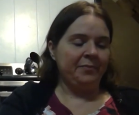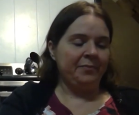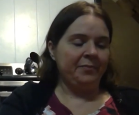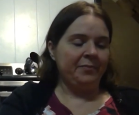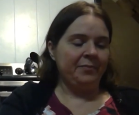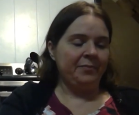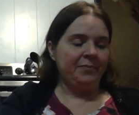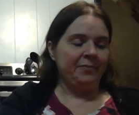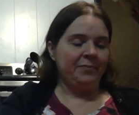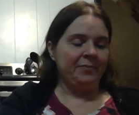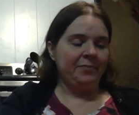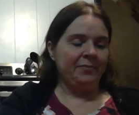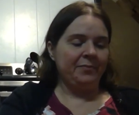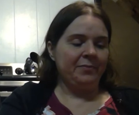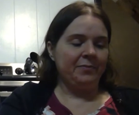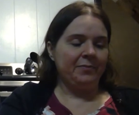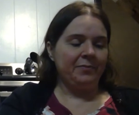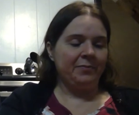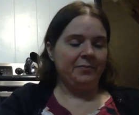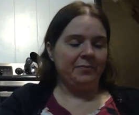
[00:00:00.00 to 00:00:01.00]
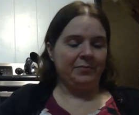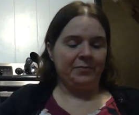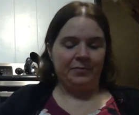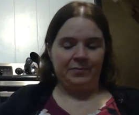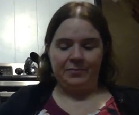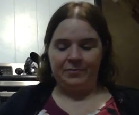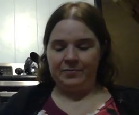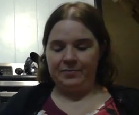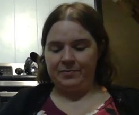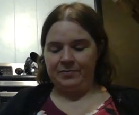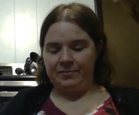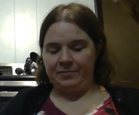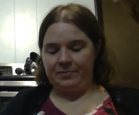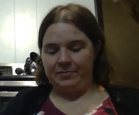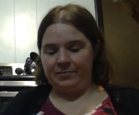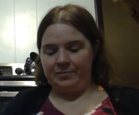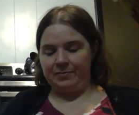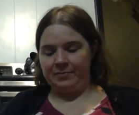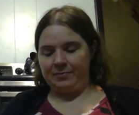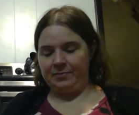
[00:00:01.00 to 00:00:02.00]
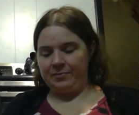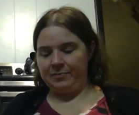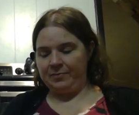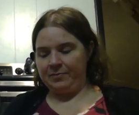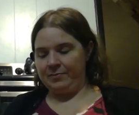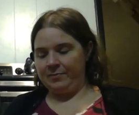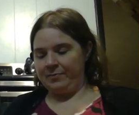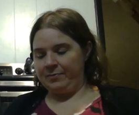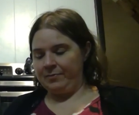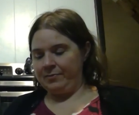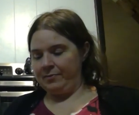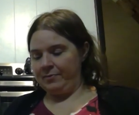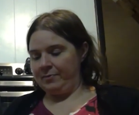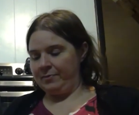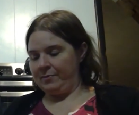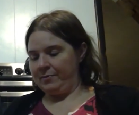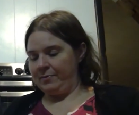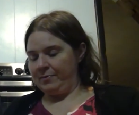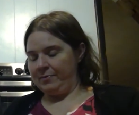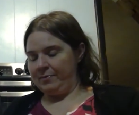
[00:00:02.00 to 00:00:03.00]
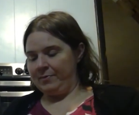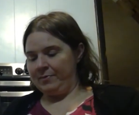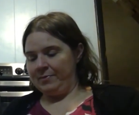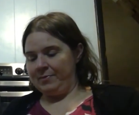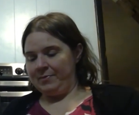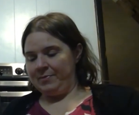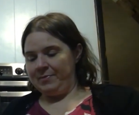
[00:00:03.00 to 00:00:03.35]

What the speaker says: Nothing is said.